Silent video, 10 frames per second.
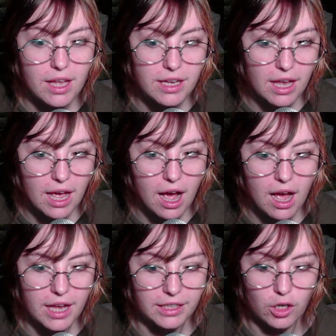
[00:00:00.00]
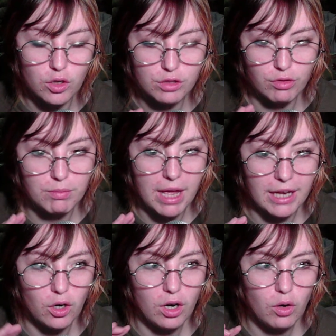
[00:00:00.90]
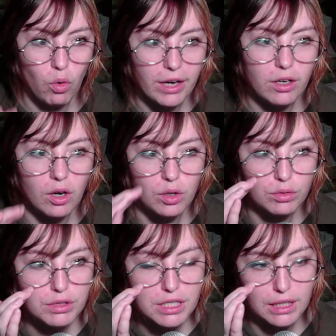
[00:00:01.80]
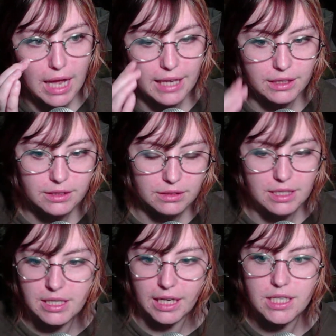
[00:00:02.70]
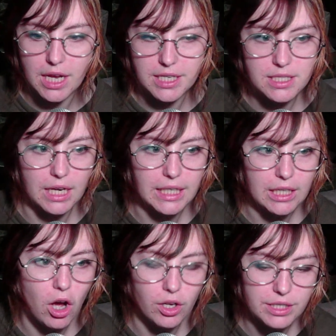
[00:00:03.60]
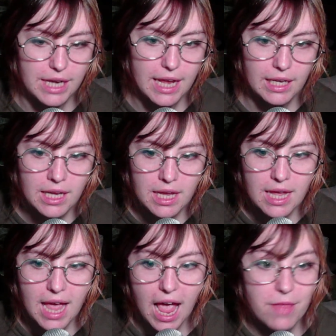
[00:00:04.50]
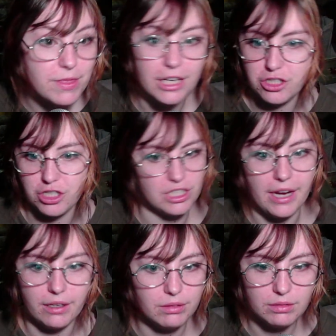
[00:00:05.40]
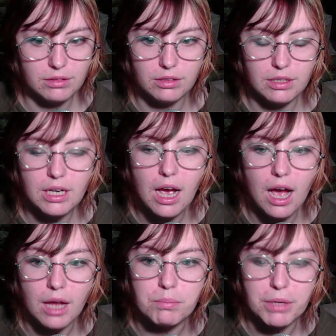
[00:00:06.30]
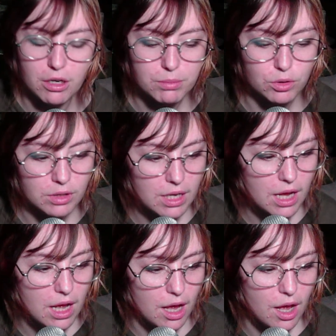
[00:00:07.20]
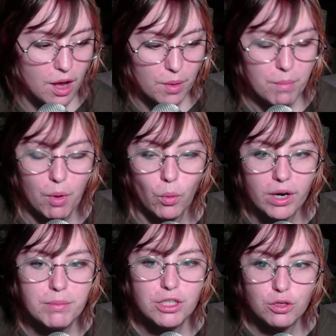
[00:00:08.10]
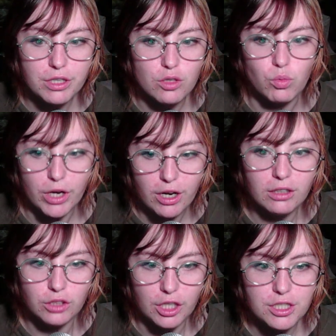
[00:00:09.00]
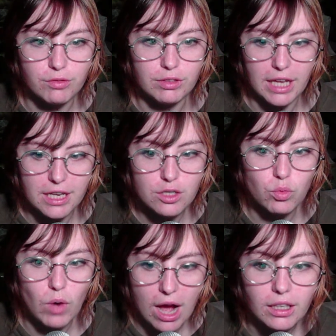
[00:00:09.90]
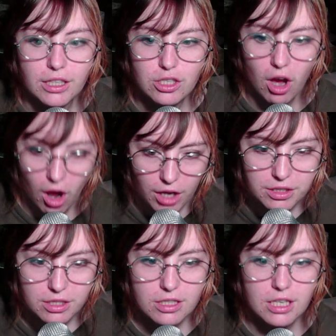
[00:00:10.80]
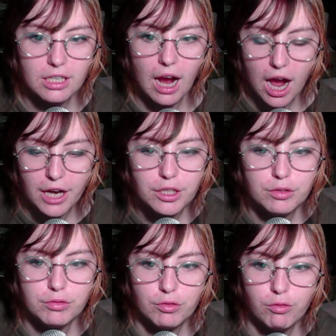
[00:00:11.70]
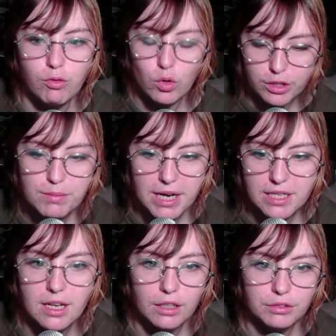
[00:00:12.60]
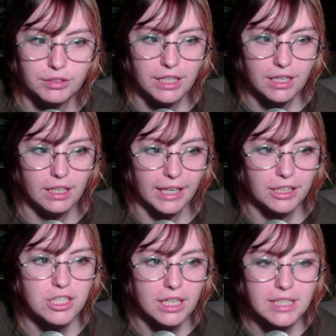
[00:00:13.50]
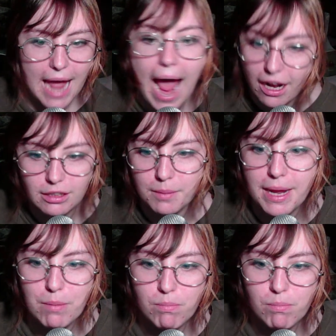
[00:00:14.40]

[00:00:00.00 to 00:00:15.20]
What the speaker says: It goes from like quite cold to like it's like a nice sunny hot day, and then it's just like unbearable. But what I've been doing is wearing lots of layers while it's hot to kind of force myself like to acclimate